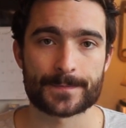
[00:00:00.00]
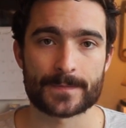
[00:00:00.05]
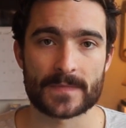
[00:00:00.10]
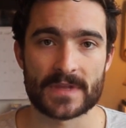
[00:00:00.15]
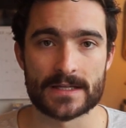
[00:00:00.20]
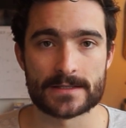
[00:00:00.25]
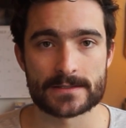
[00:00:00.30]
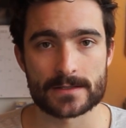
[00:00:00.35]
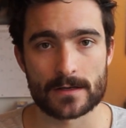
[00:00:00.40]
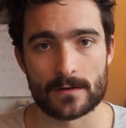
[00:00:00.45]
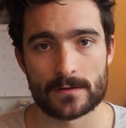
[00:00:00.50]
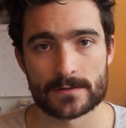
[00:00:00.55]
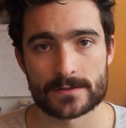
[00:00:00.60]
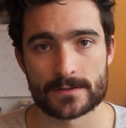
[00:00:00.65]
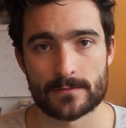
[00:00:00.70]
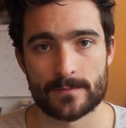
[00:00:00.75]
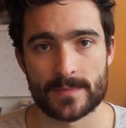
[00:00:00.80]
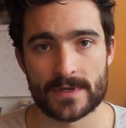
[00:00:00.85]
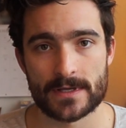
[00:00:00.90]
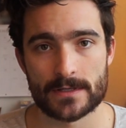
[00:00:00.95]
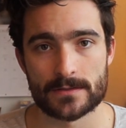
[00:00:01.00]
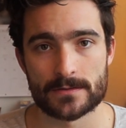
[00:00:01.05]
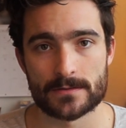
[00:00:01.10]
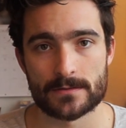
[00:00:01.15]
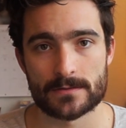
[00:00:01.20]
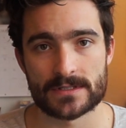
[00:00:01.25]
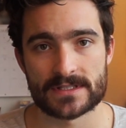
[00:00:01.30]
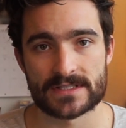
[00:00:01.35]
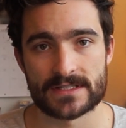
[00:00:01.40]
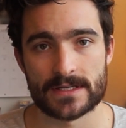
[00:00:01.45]
It's also been
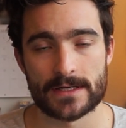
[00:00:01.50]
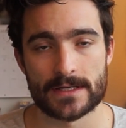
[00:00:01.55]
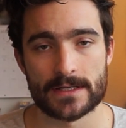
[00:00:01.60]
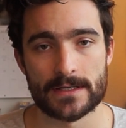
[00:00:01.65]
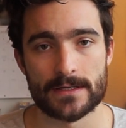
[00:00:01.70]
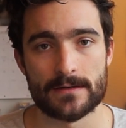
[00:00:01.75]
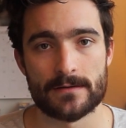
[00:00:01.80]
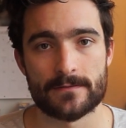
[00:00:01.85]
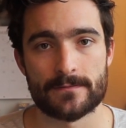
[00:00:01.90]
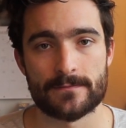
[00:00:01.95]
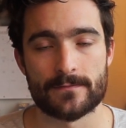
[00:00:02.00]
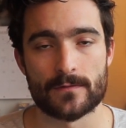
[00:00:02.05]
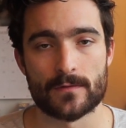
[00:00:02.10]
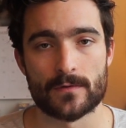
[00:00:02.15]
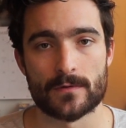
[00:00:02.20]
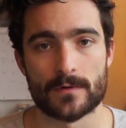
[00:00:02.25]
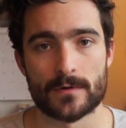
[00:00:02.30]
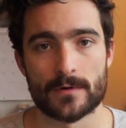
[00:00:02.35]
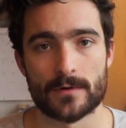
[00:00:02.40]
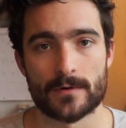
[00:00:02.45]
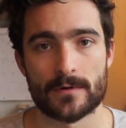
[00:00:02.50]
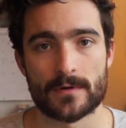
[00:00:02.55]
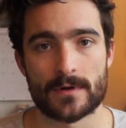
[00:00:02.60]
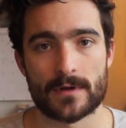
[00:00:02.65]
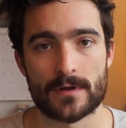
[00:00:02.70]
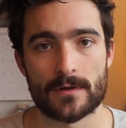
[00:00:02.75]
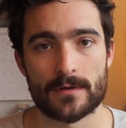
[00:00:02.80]
studied for